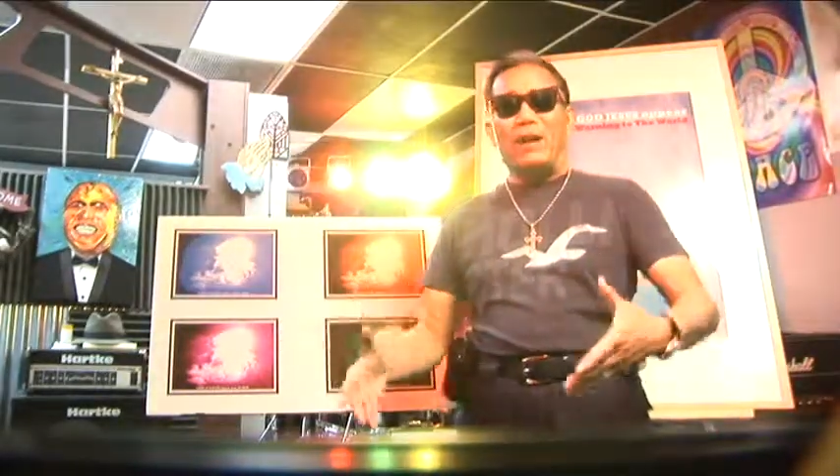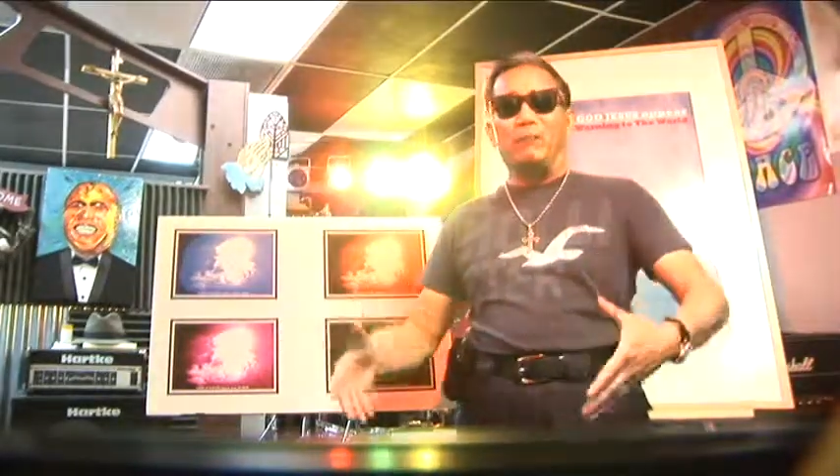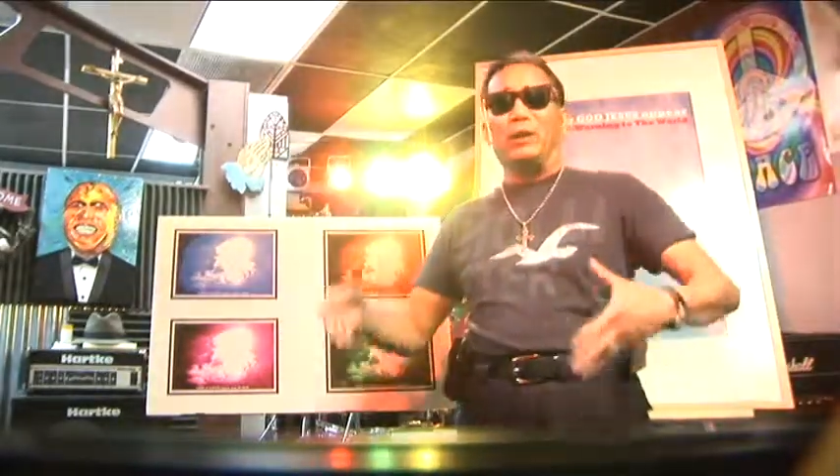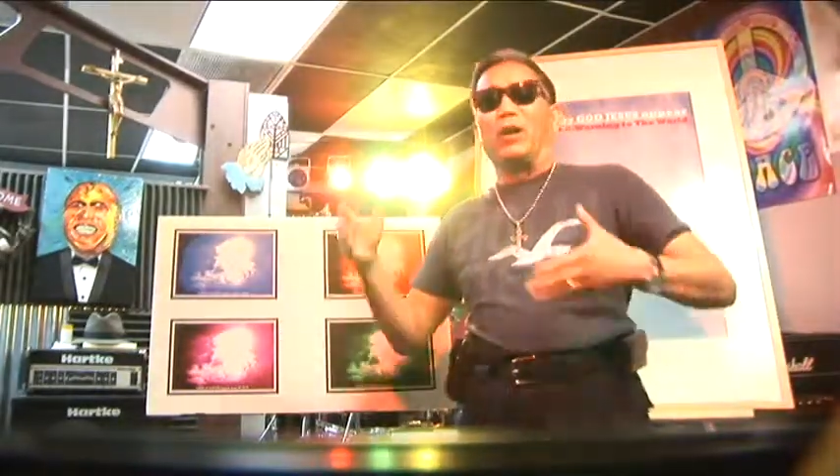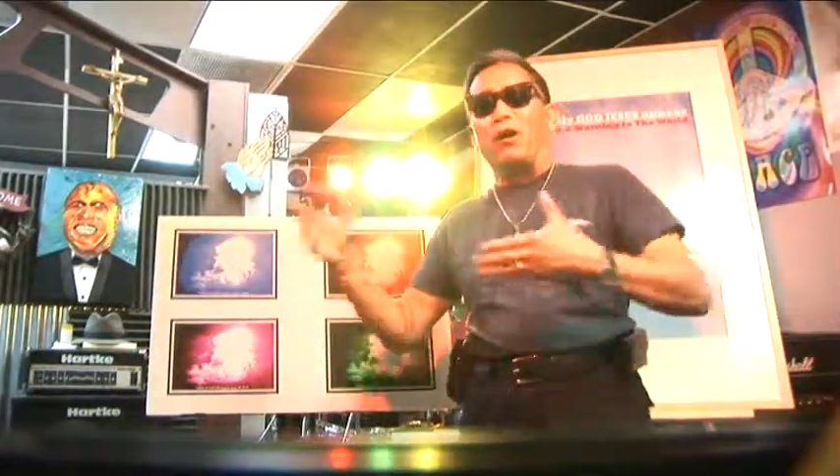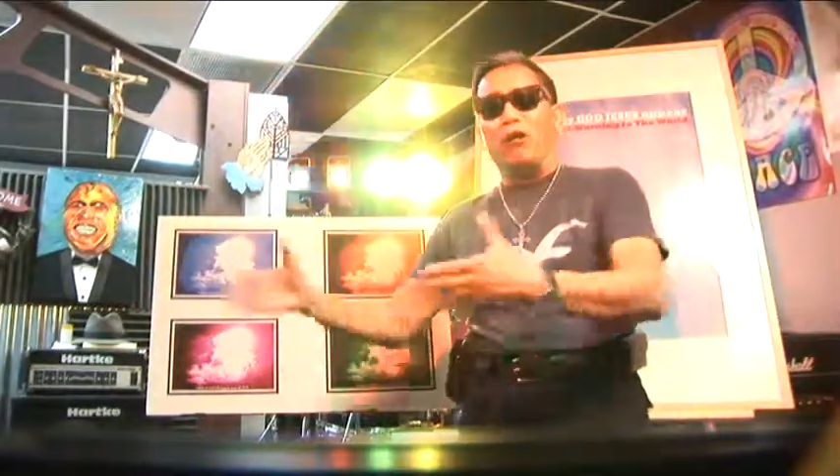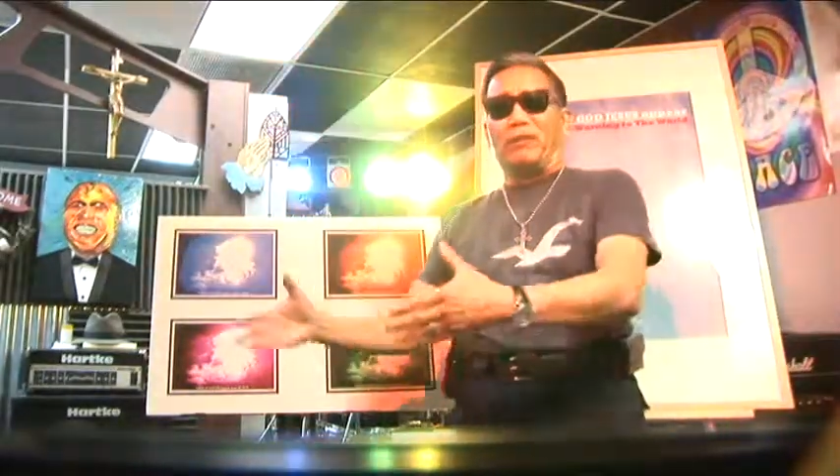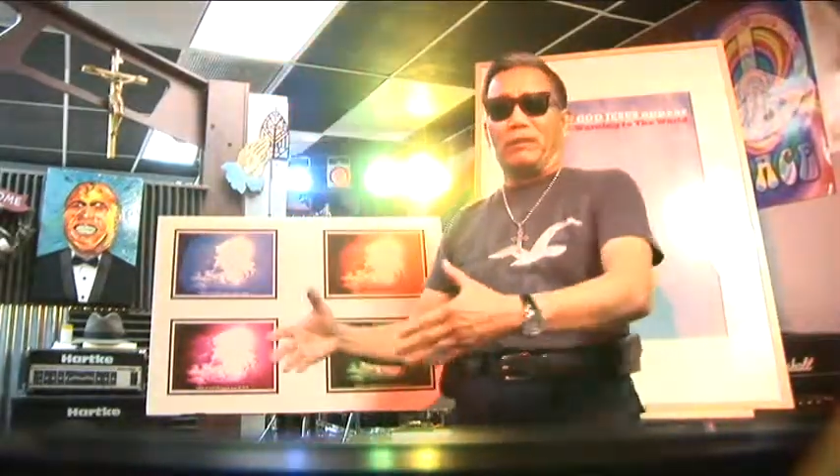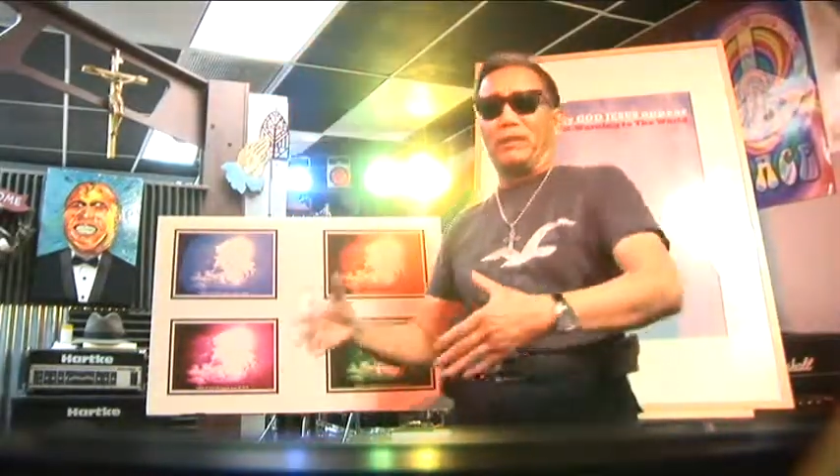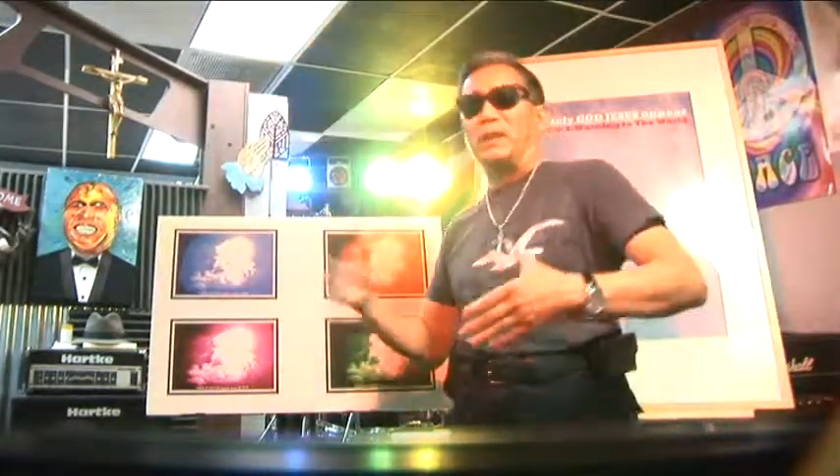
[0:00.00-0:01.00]
and we go
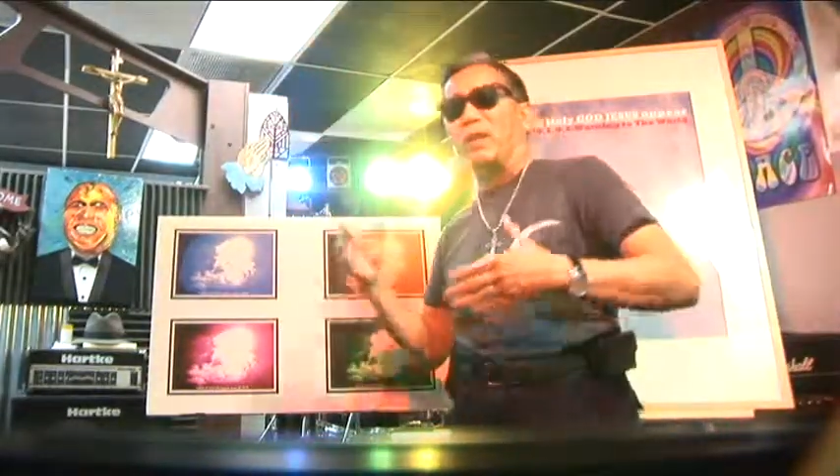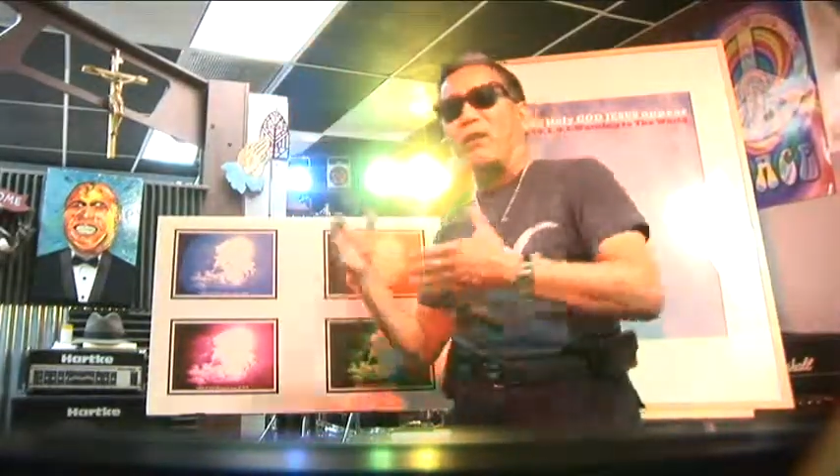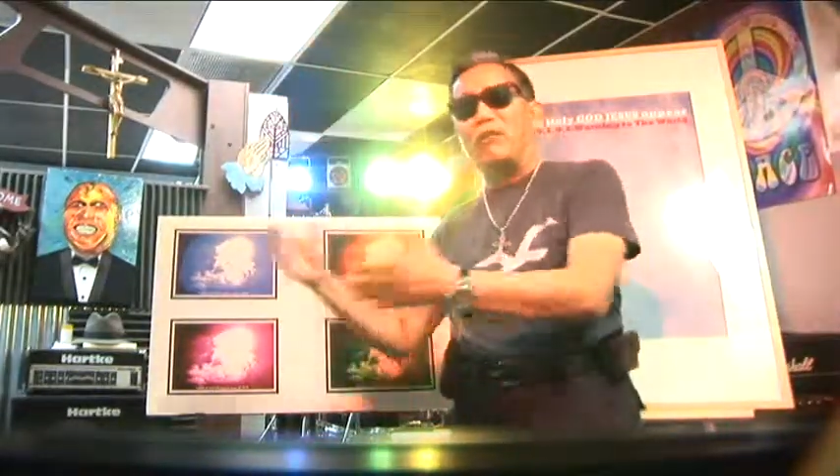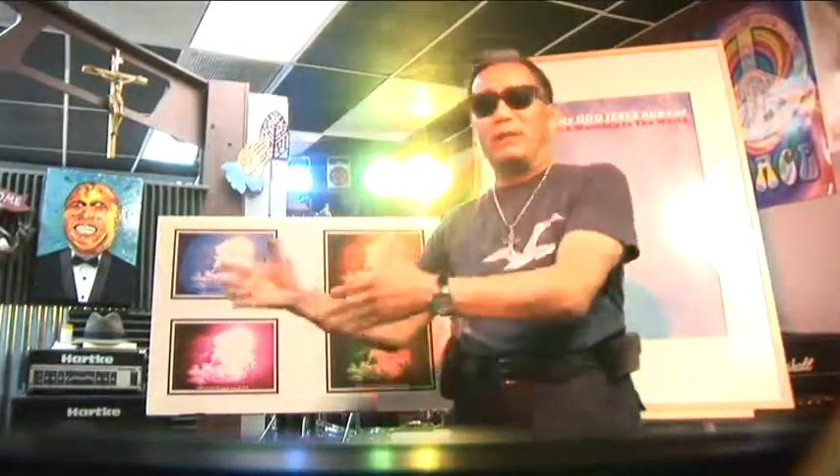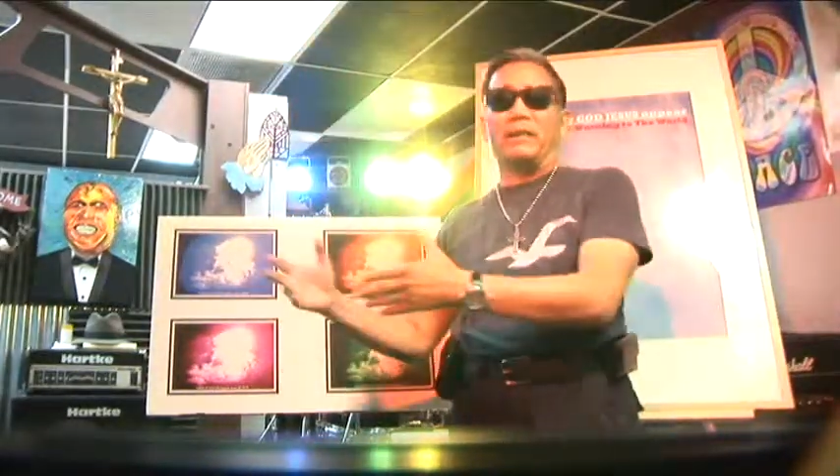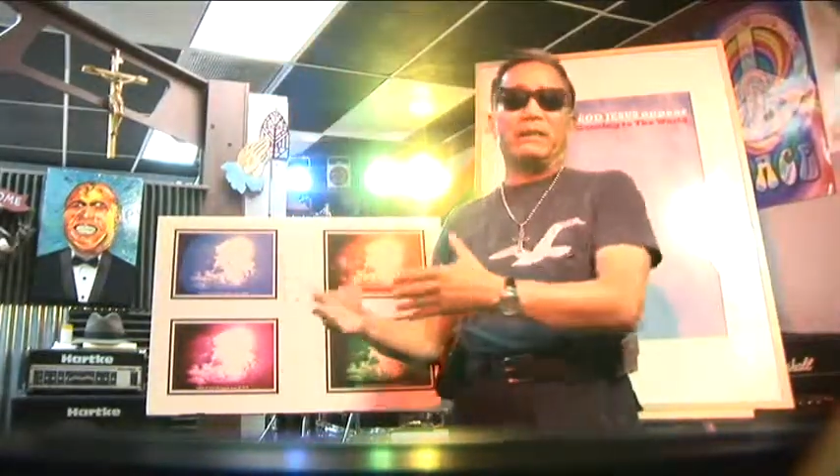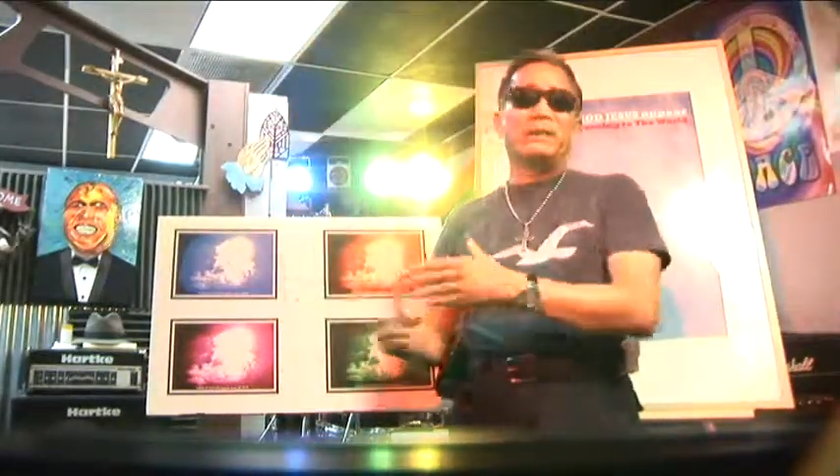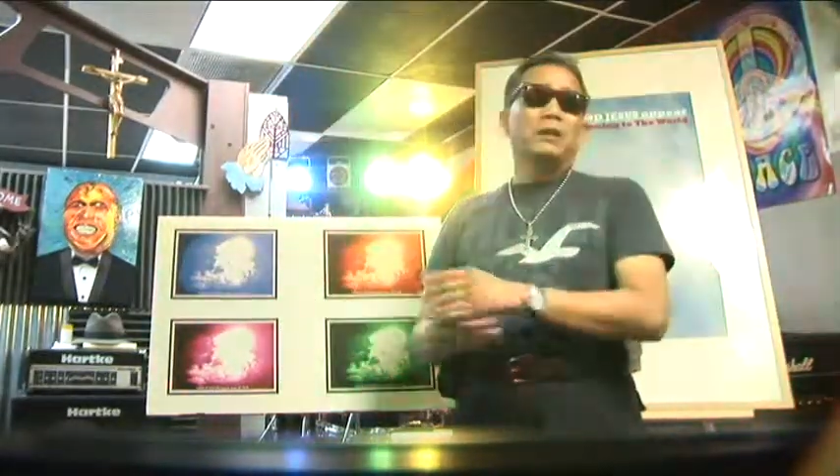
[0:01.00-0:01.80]
over it.